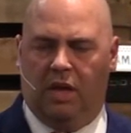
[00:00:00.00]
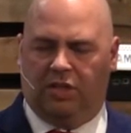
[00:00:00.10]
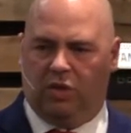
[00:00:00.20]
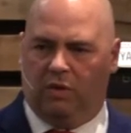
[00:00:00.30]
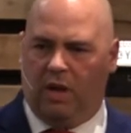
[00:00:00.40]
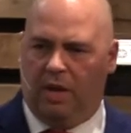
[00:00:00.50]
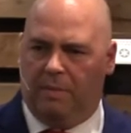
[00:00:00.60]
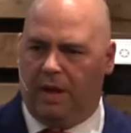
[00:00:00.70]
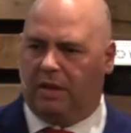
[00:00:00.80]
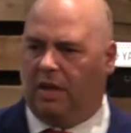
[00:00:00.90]
And so
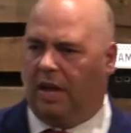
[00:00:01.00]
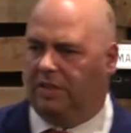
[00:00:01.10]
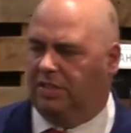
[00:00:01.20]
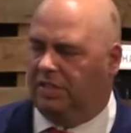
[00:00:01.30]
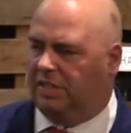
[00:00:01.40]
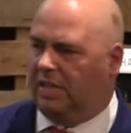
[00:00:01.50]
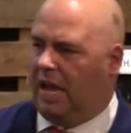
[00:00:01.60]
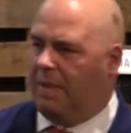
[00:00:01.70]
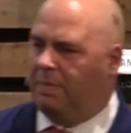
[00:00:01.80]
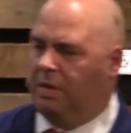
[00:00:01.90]
Habakkuk has to
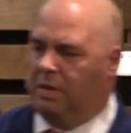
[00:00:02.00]
stop.